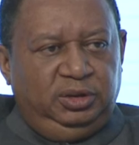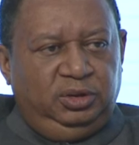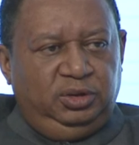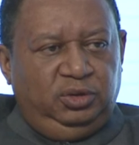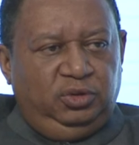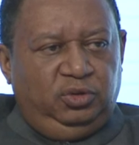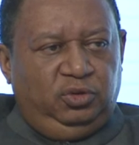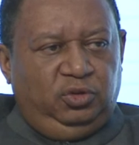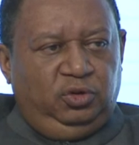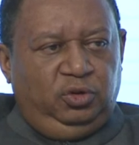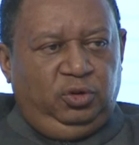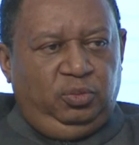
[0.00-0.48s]

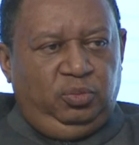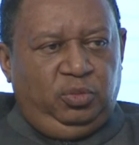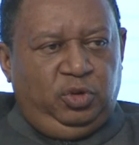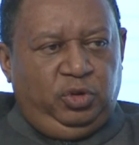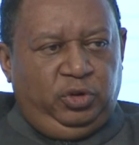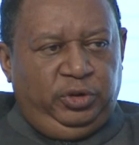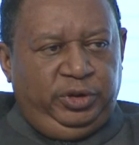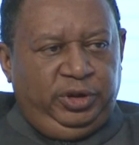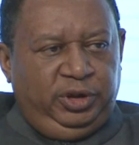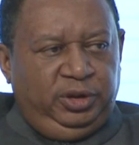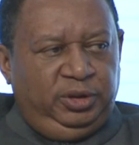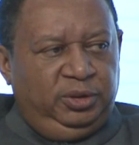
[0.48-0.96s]
all
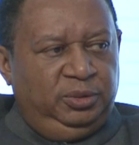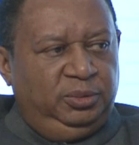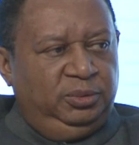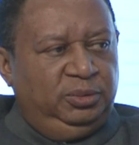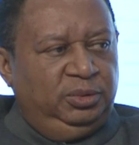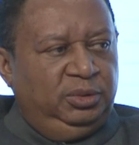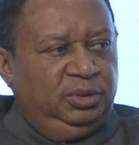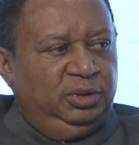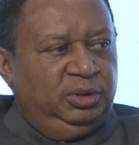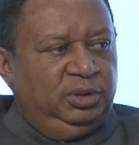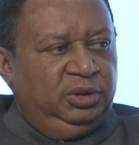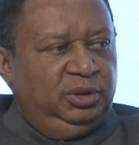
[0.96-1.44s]
morning,
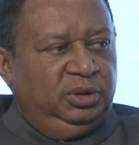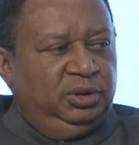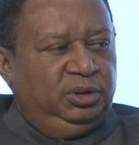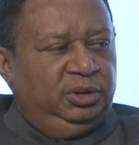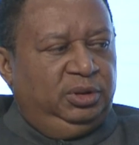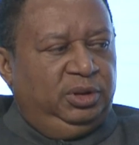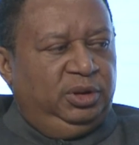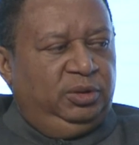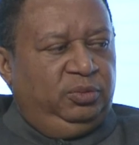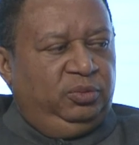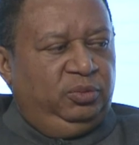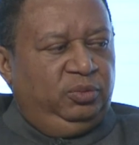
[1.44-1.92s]

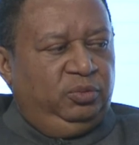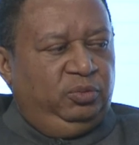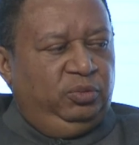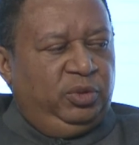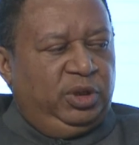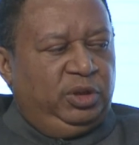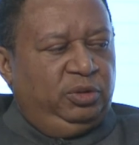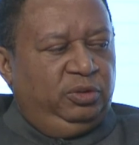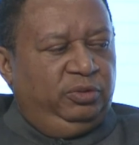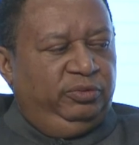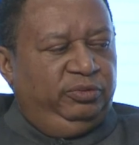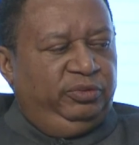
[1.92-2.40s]
that
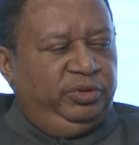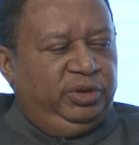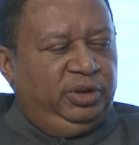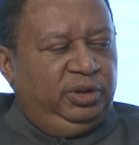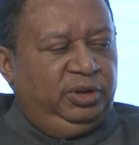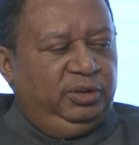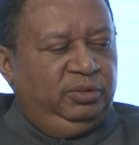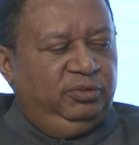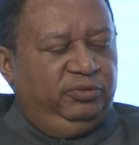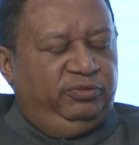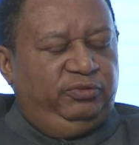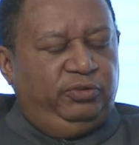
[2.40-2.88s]
one of
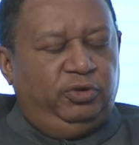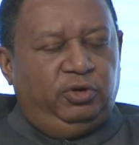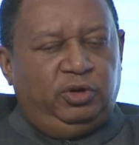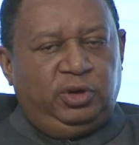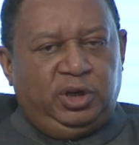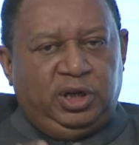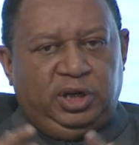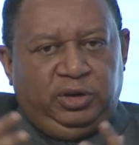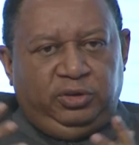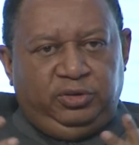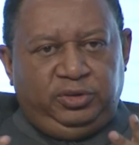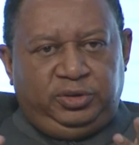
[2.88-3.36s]
the
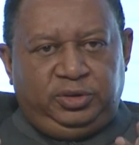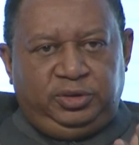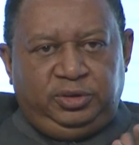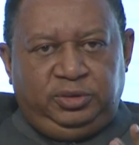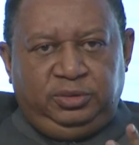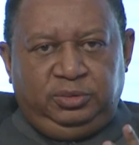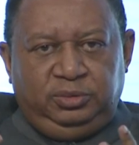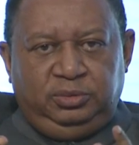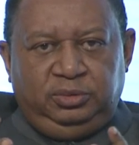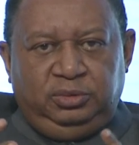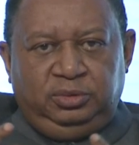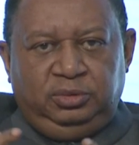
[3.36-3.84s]
fallouts
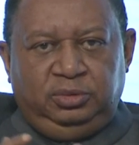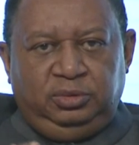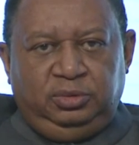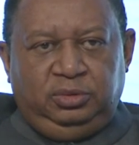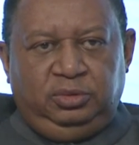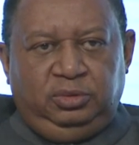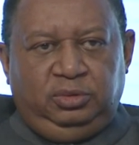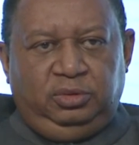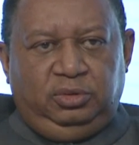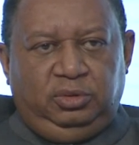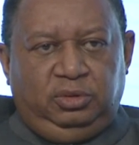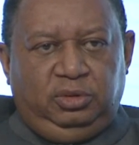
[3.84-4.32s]

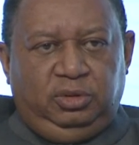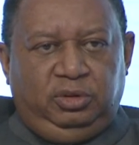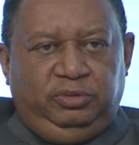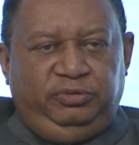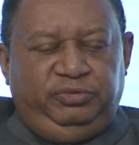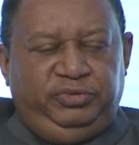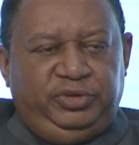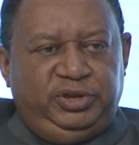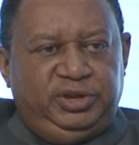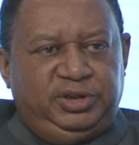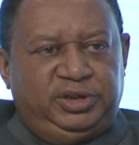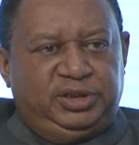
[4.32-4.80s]

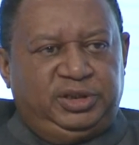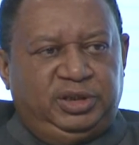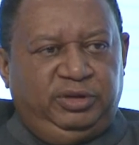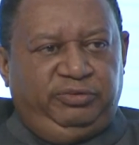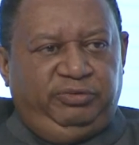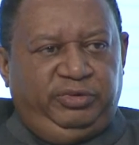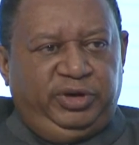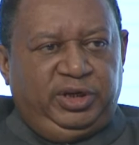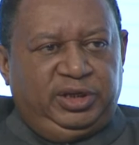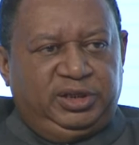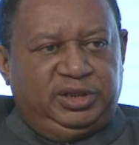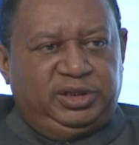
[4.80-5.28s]
of this
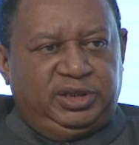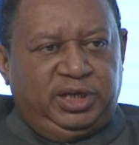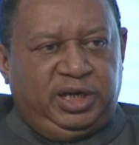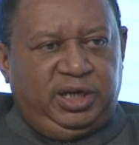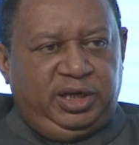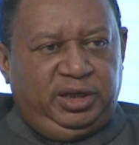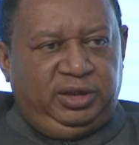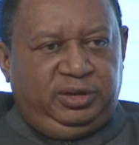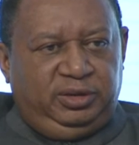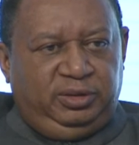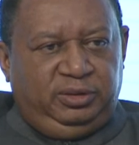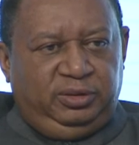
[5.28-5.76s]
severe
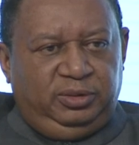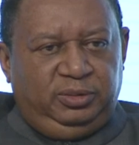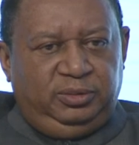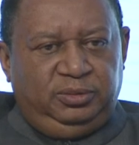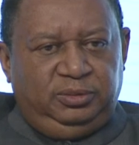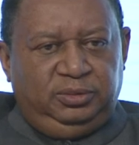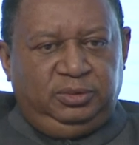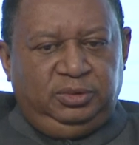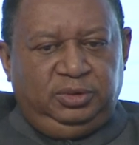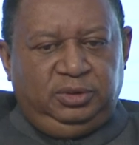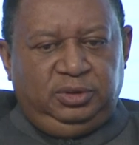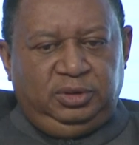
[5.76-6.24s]
cycle
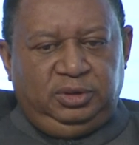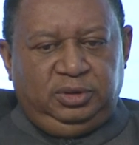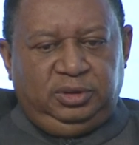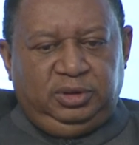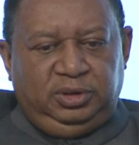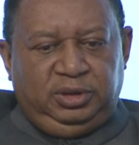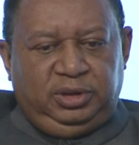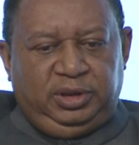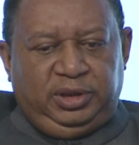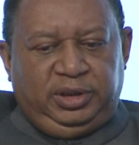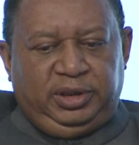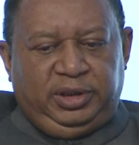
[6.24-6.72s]

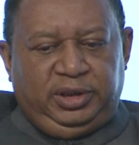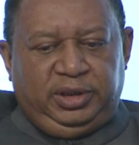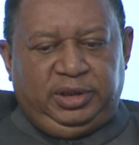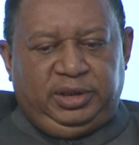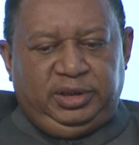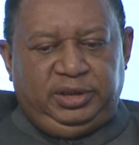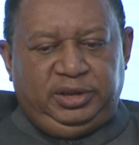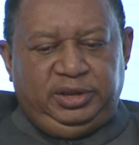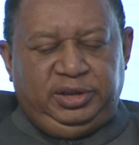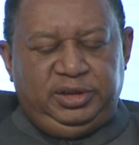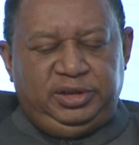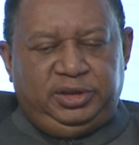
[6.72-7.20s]

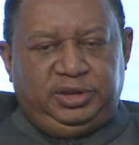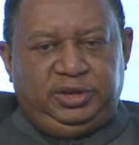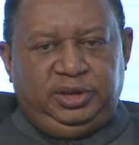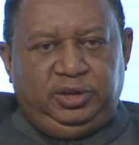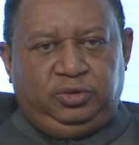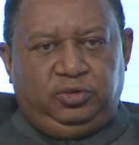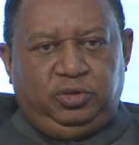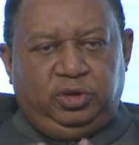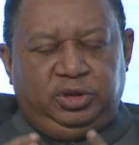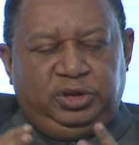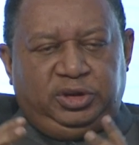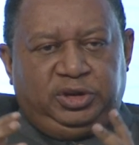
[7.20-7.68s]
is the
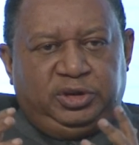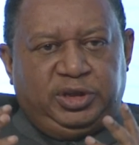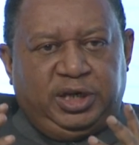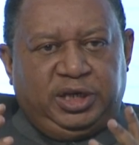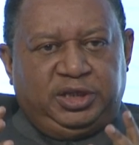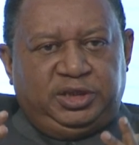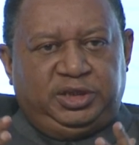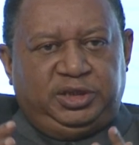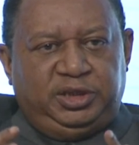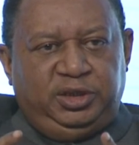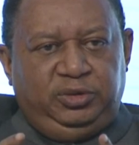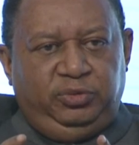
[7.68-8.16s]

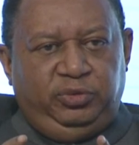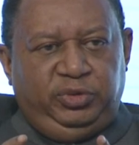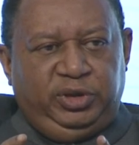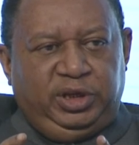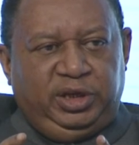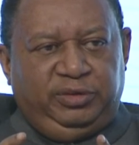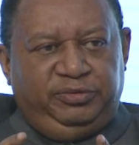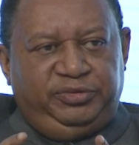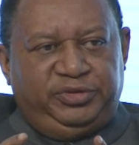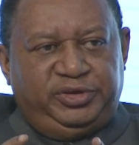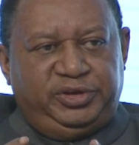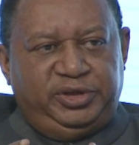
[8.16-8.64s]
contraction we
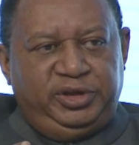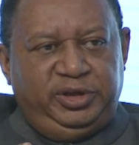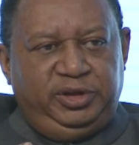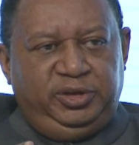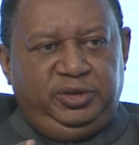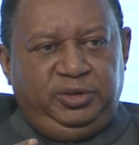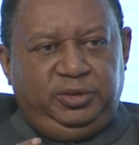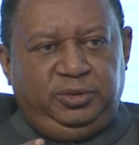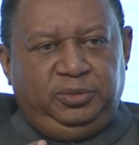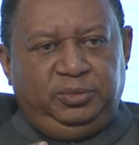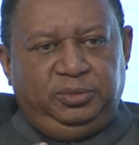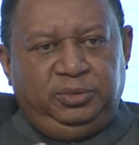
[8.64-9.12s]
have
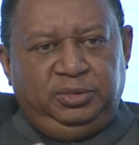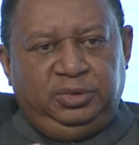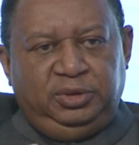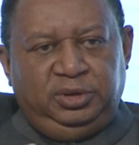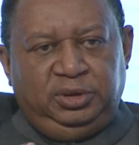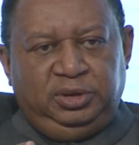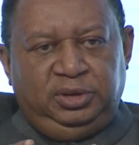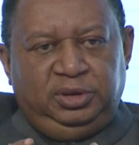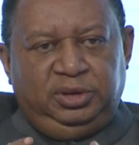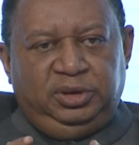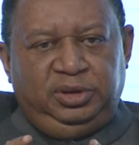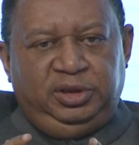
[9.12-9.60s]
seen
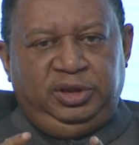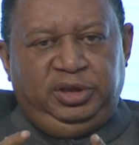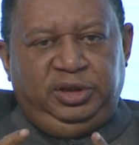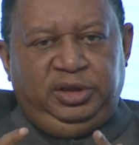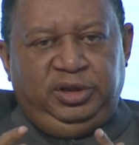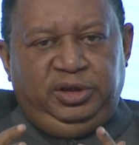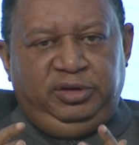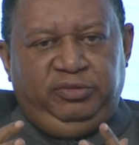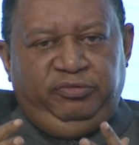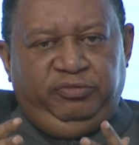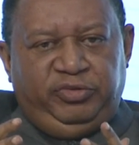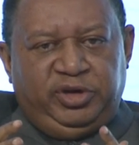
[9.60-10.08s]

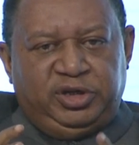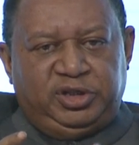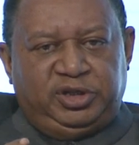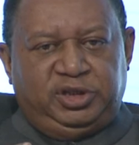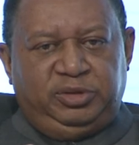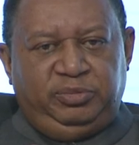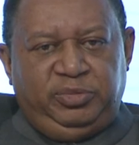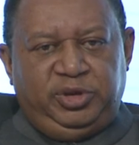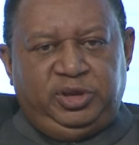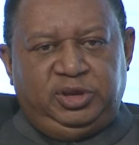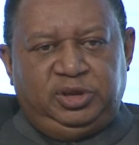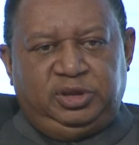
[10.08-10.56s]
in
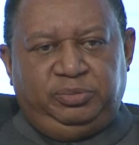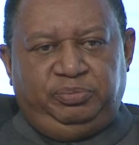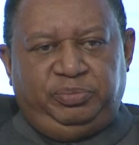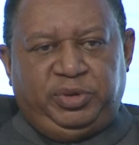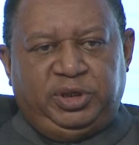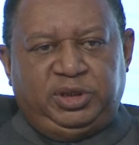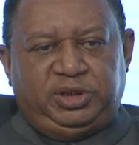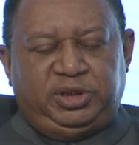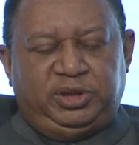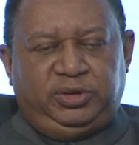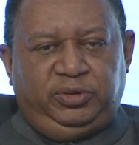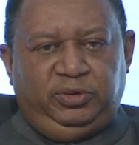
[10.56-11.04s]
investments,
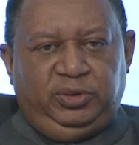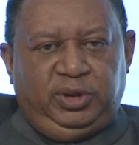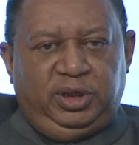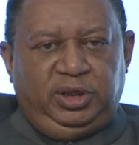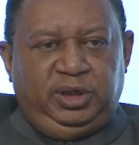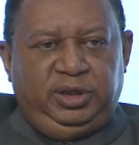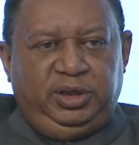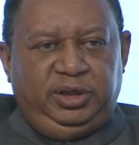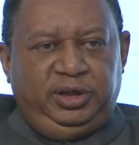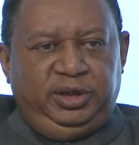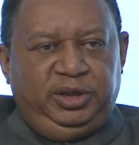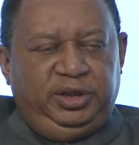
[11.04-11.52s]

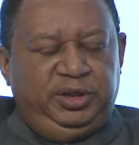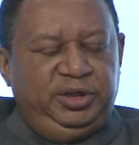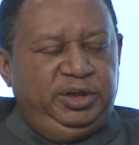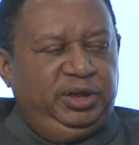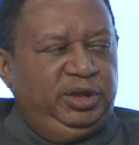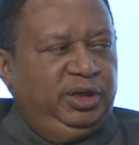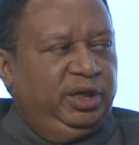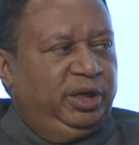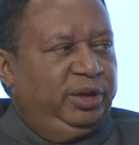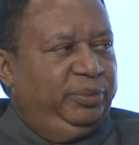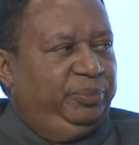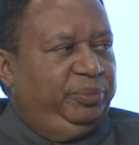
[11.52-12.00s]
particularly in
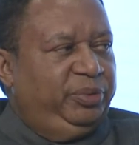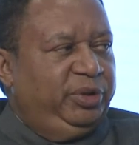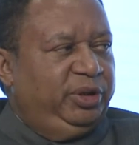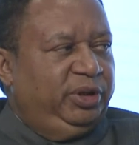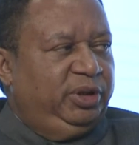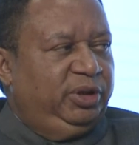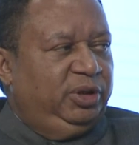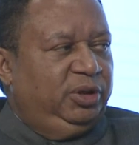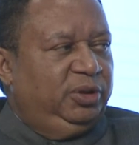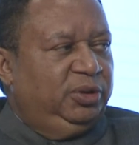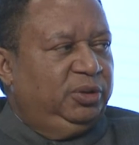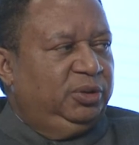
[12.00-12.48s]

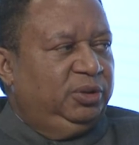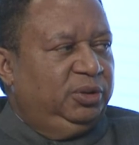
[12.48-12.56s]
E&P,